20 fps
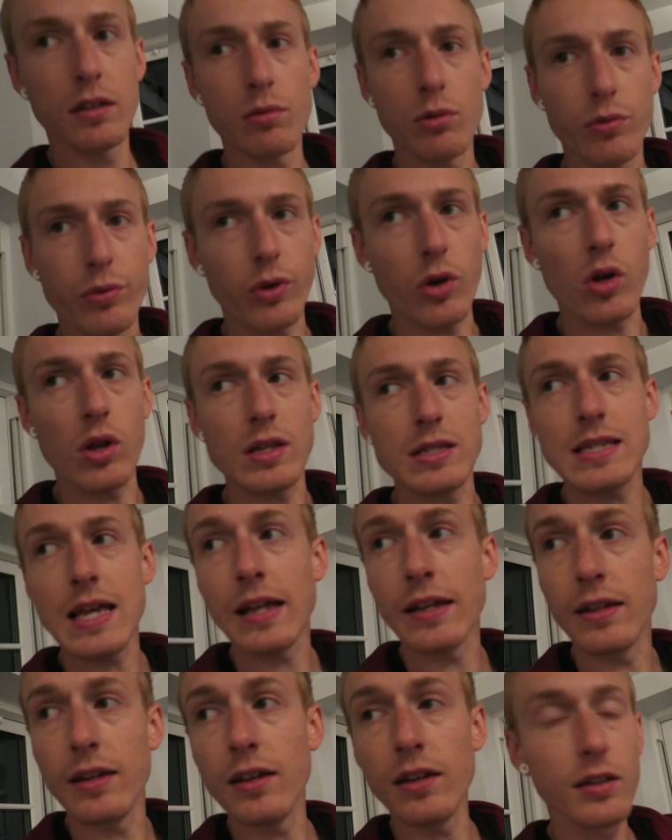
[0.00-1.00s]
What have we got?
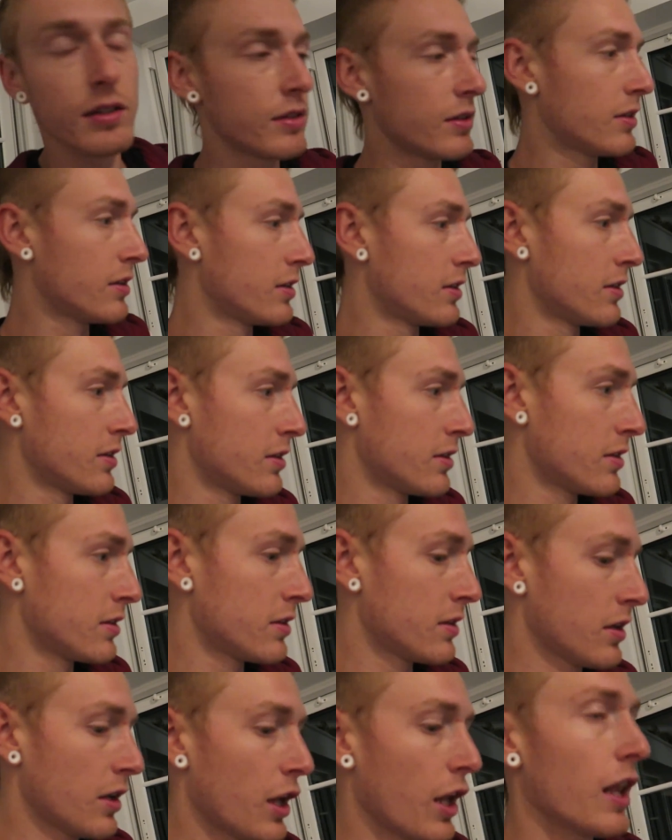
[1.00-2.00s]
Lasagna? Lasagna.
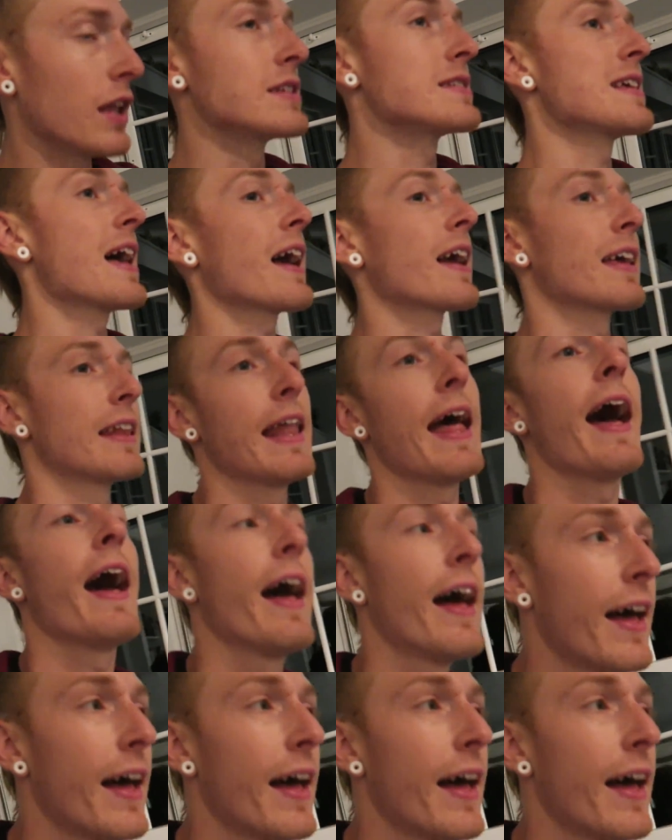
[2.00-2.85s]
Lasagna.